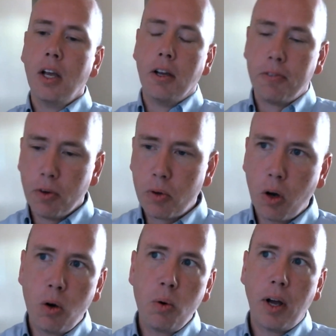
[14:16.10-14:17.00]

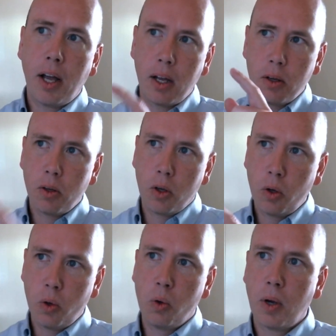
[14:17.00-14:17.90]
Foucault,
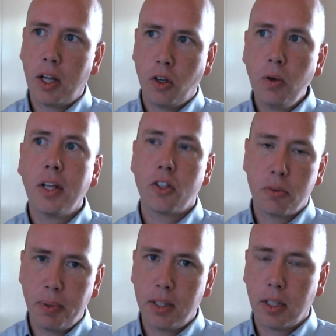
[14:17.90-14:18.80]
who Nunes is
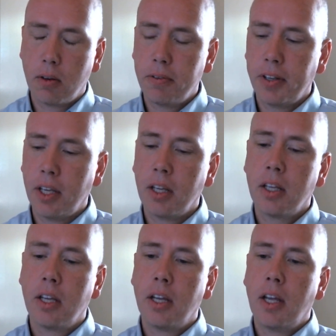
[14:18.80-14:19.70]
building off here,
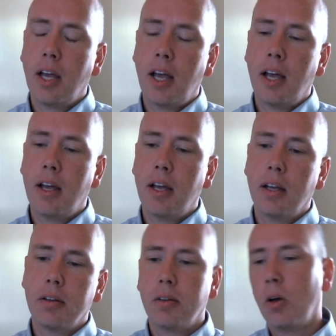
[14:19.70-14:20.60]

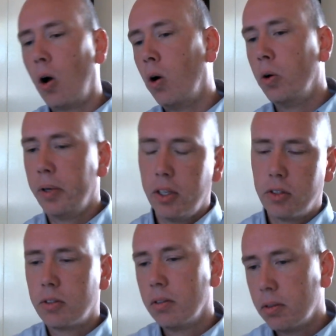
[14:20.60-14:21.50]
or who
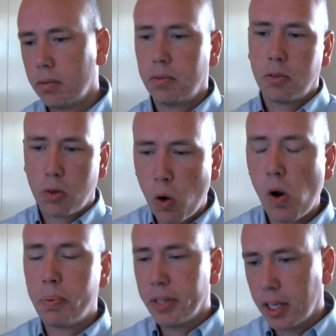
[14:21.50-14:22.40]
he's
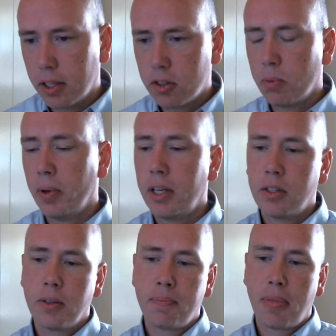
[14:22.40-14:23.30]
co-opting in some
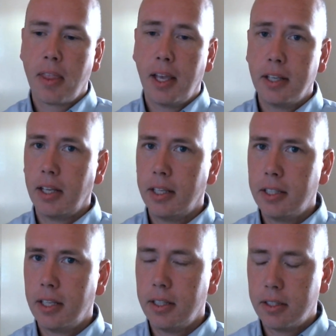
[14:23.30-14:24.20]
ways, at
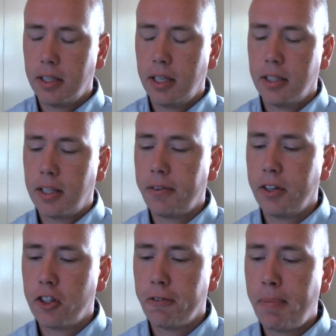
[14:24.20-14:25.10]
least his
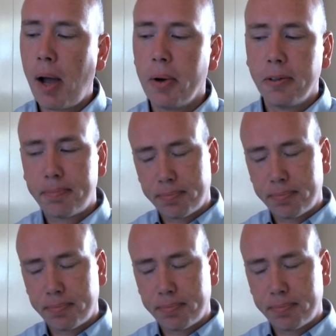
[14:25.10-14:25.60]
definition of power.